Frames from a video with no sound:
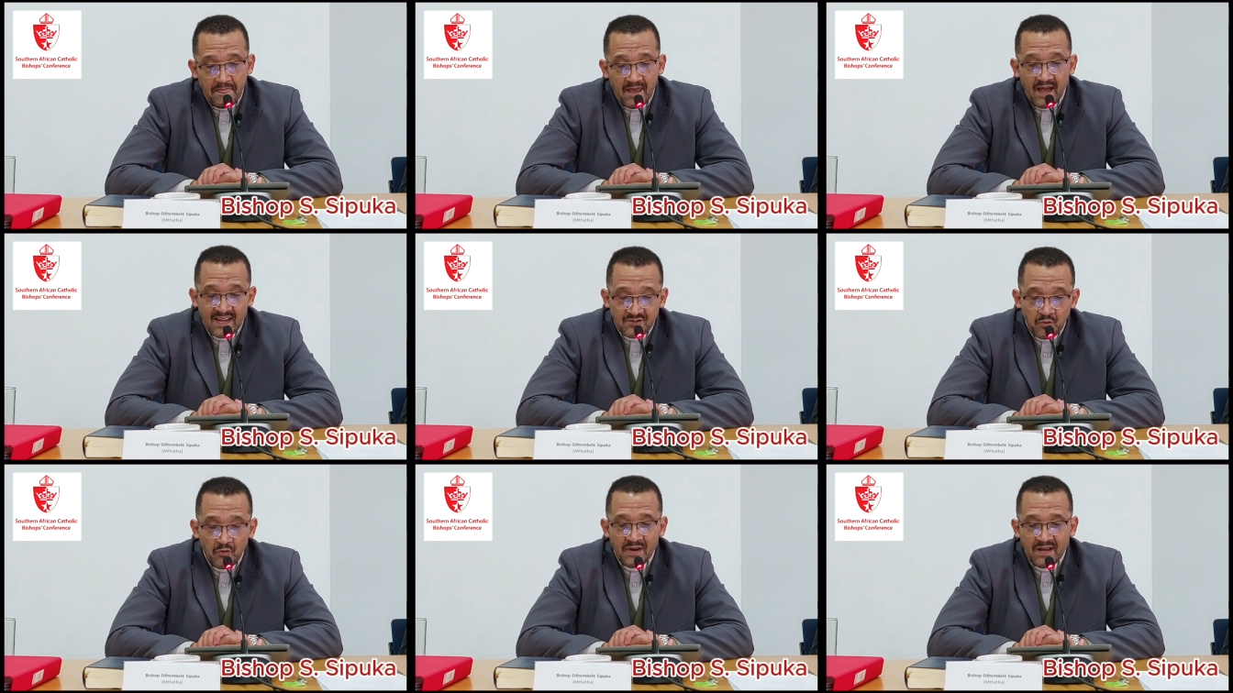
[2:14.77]
As
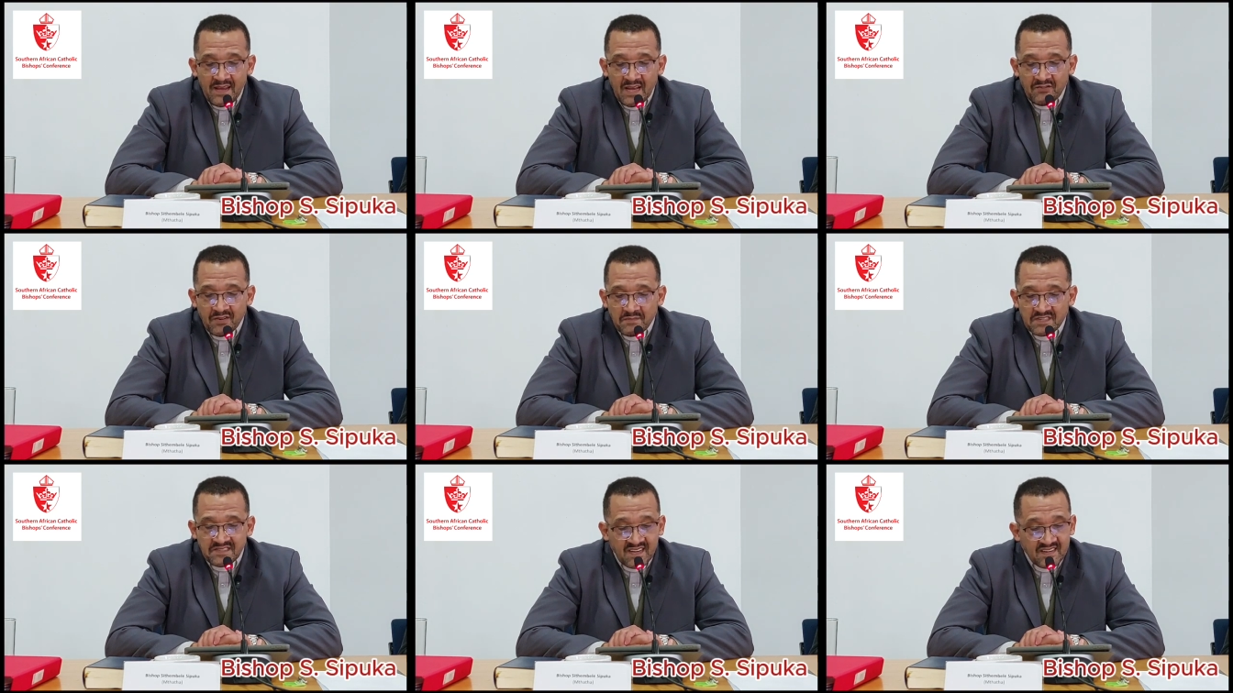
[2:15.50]
we will hear from
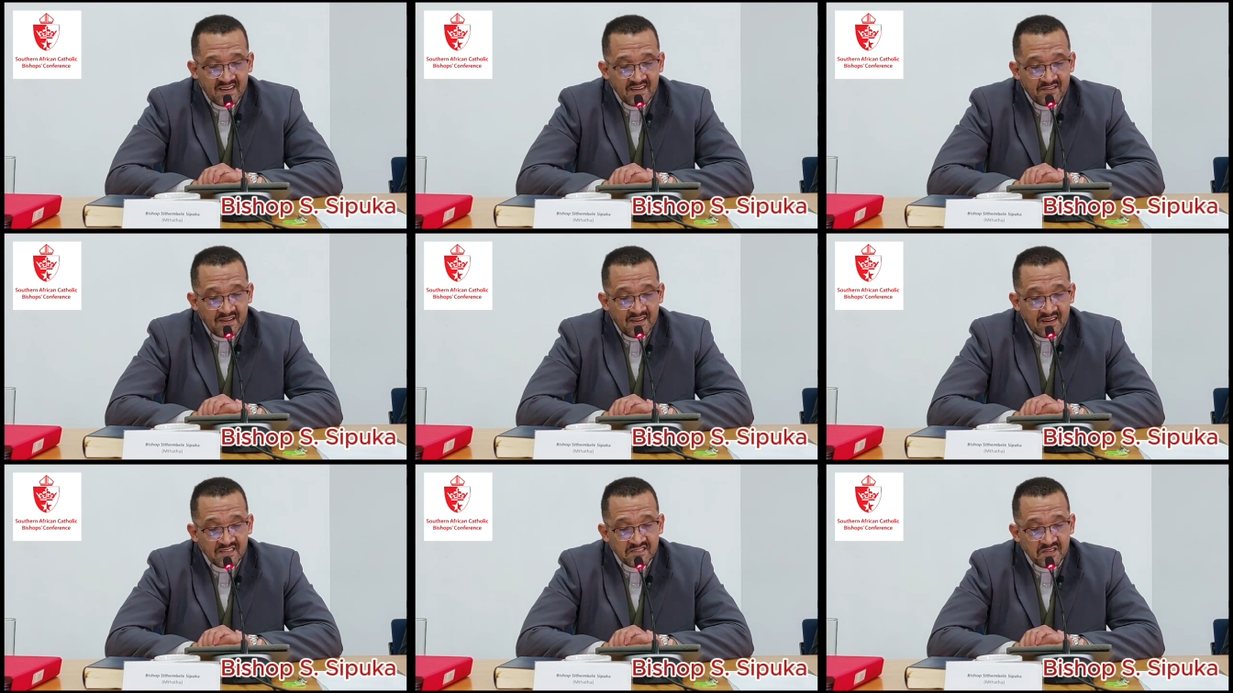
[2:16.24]
the Secretary
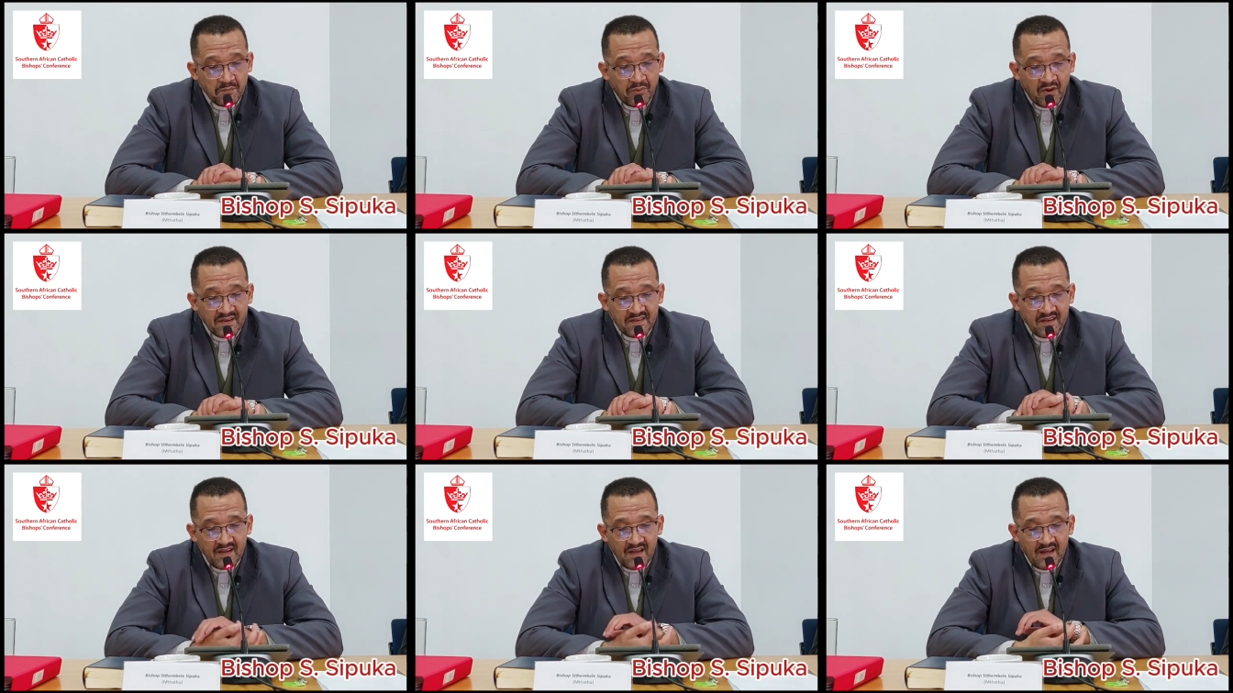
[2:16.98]
General's report,
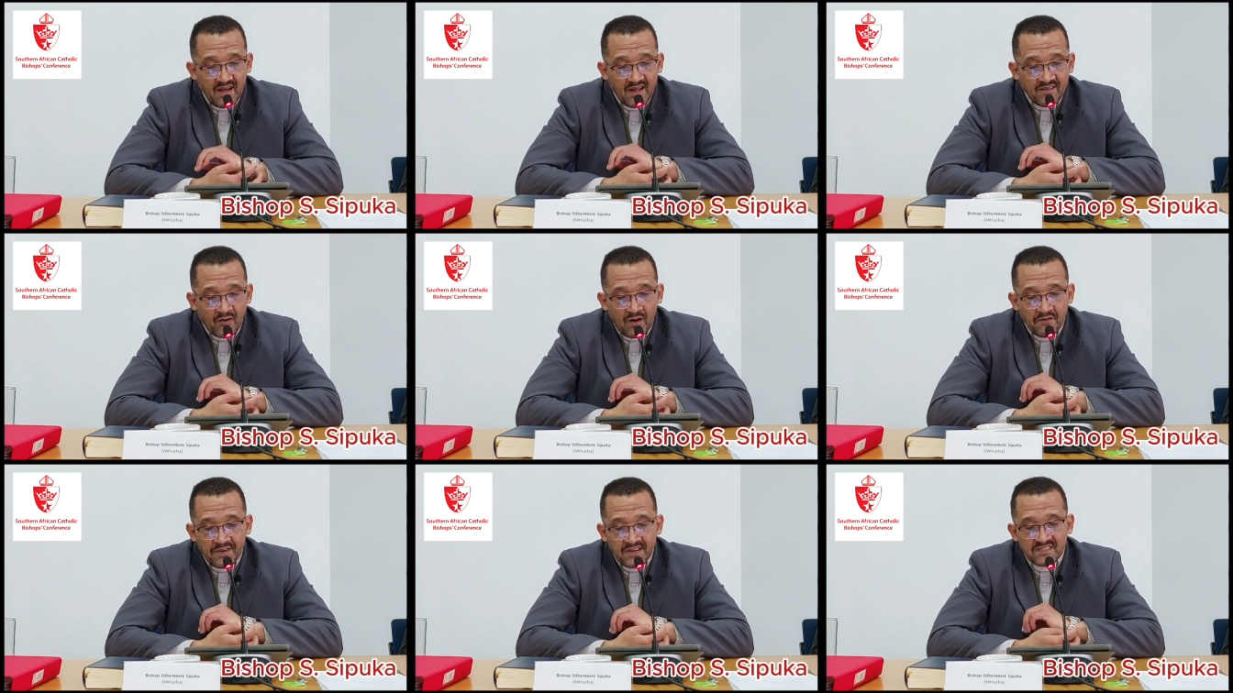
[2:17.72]
the
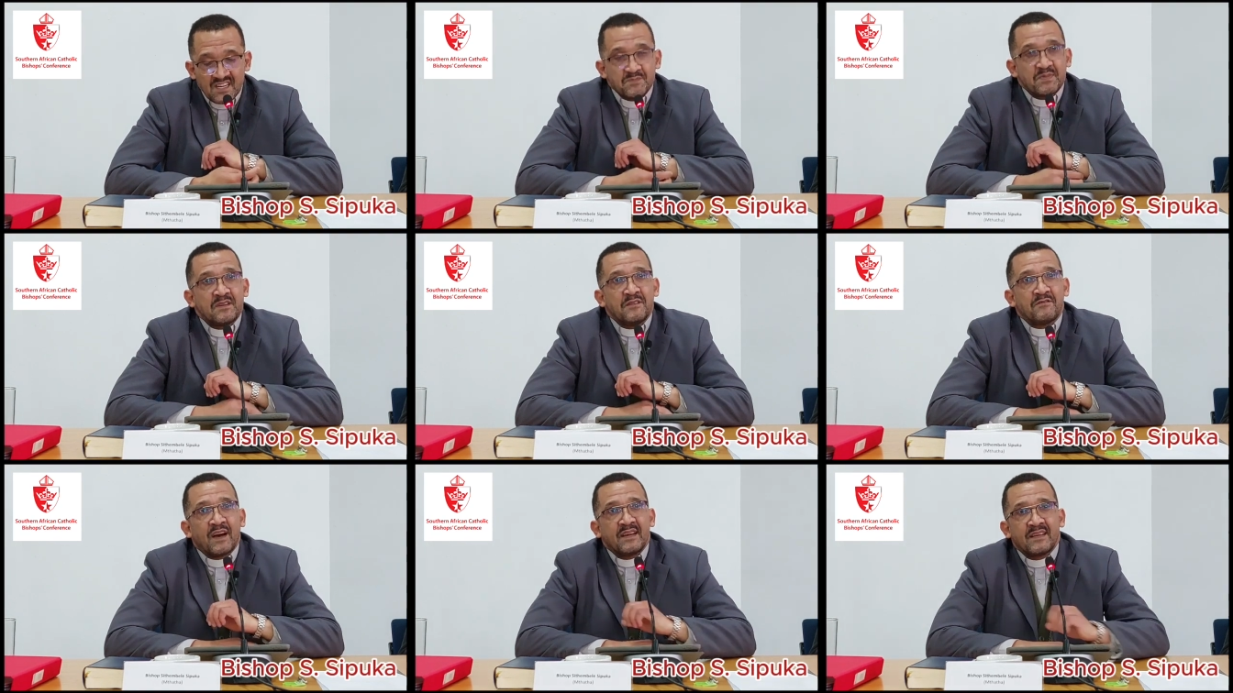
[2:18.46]
conference has been
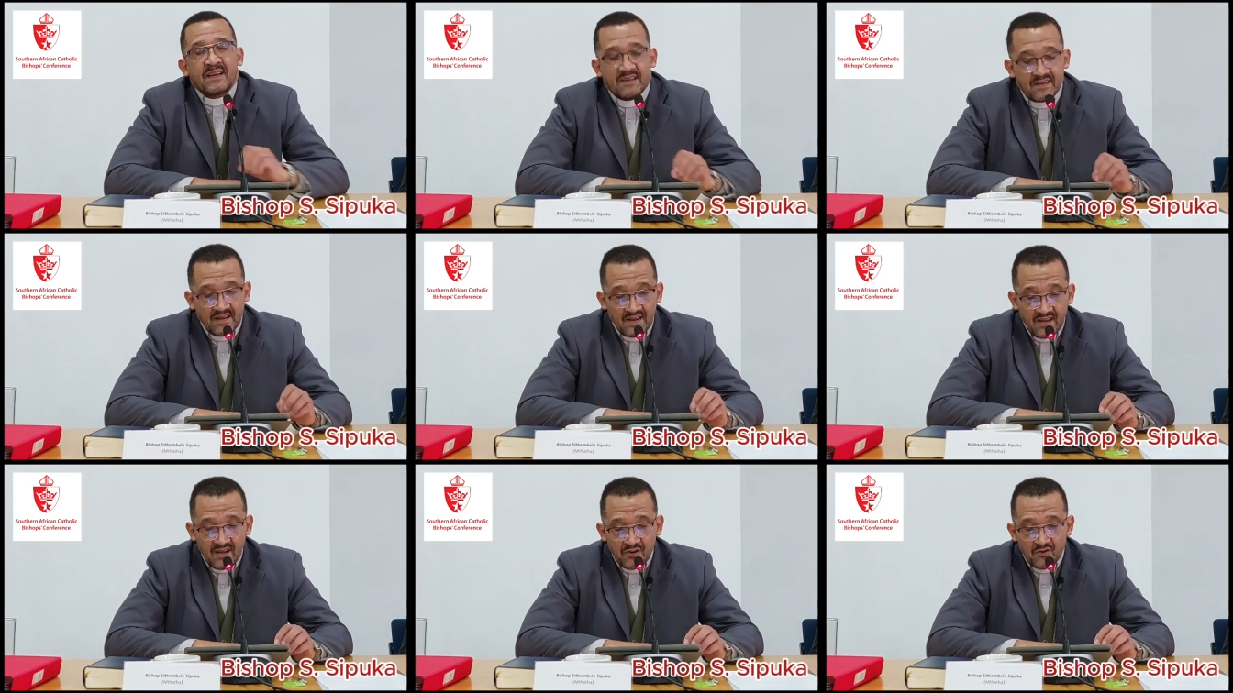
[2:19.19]
invited
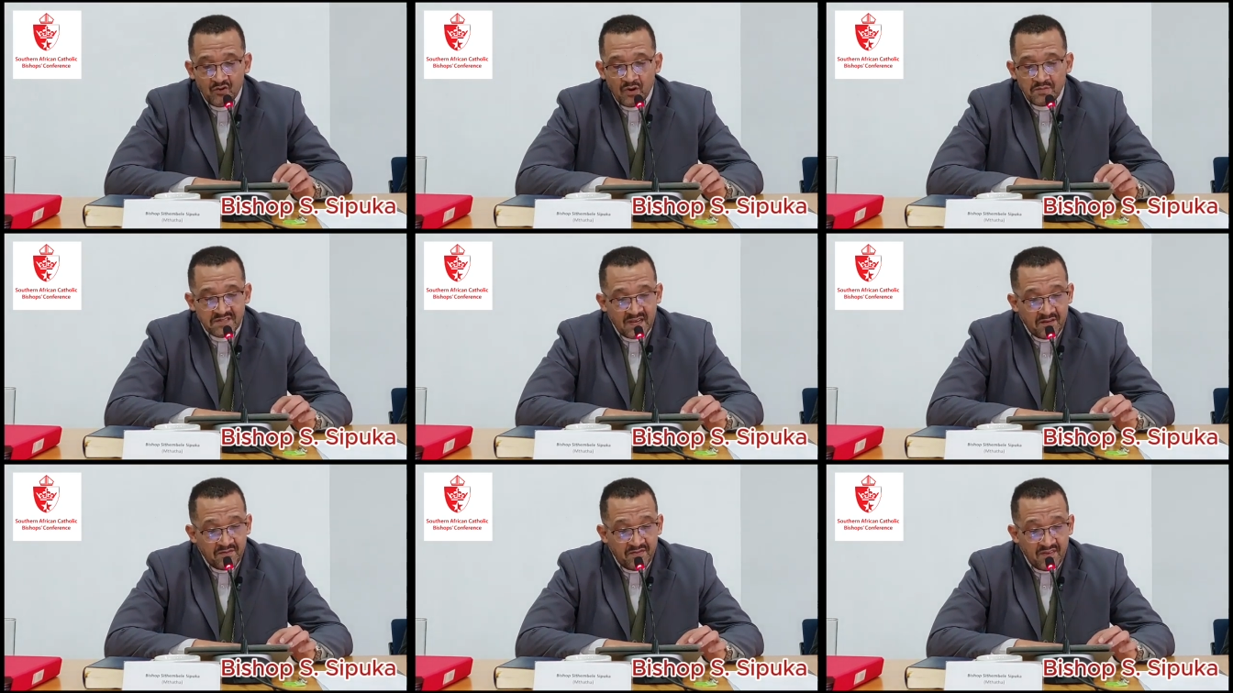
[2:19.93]
to
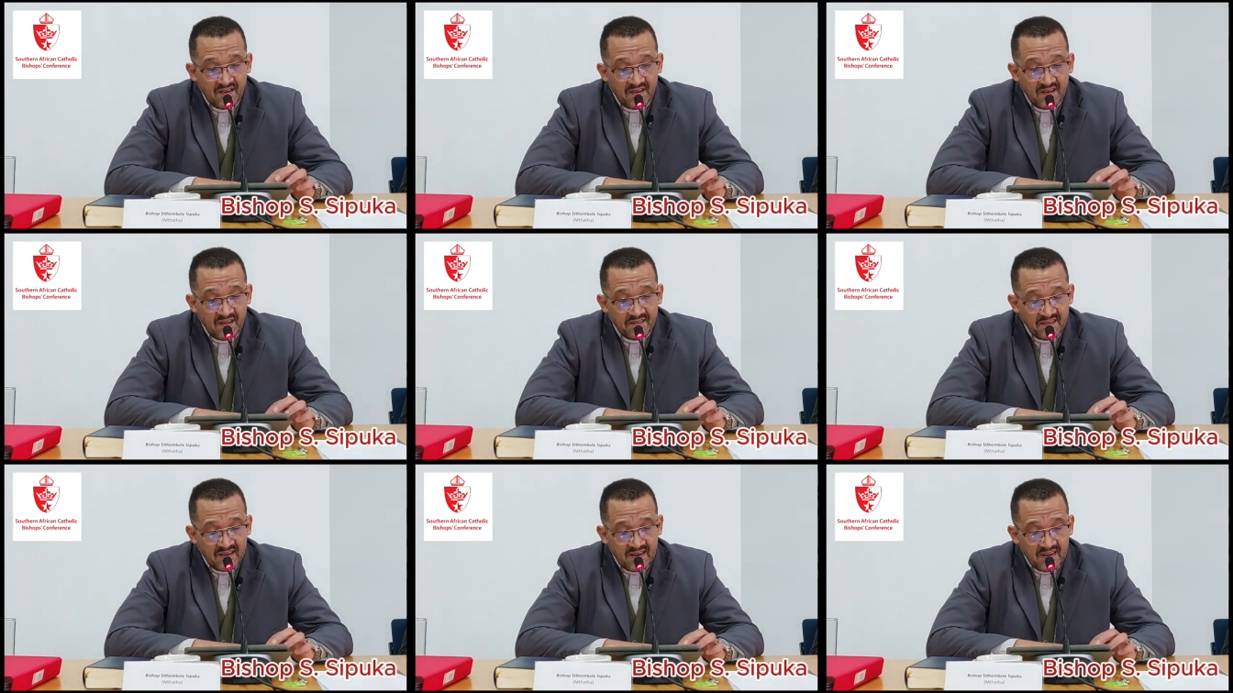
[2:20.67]
observe
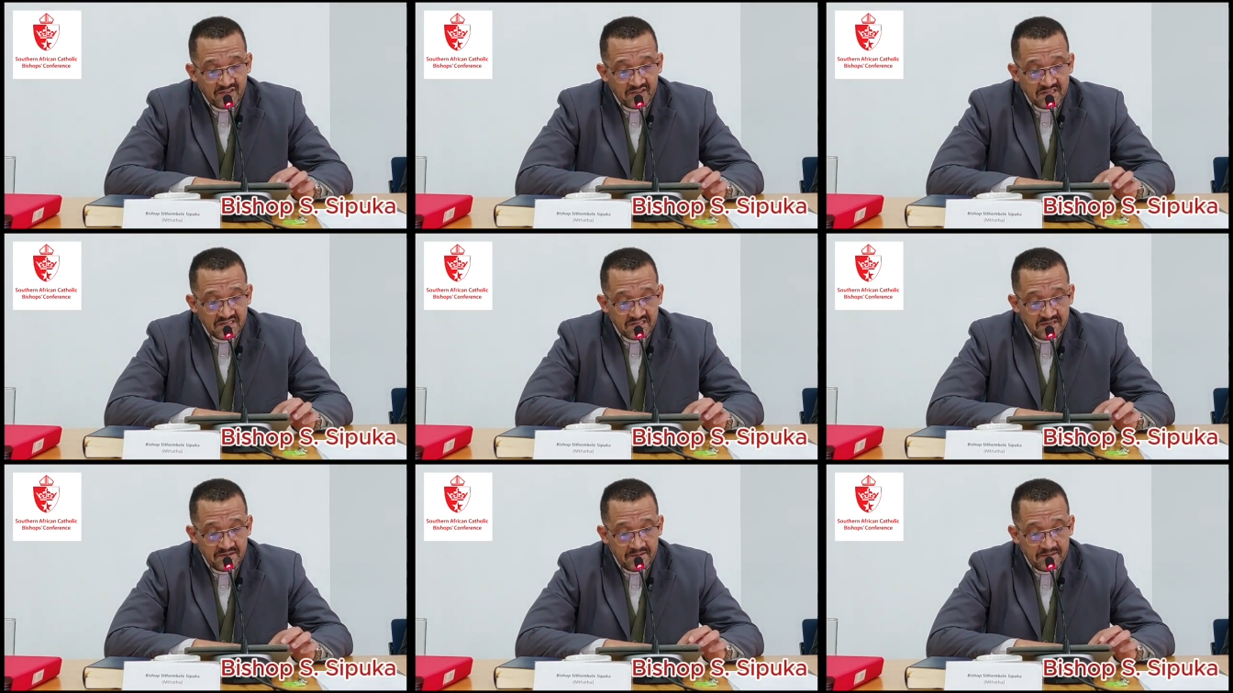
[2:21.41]
the elections.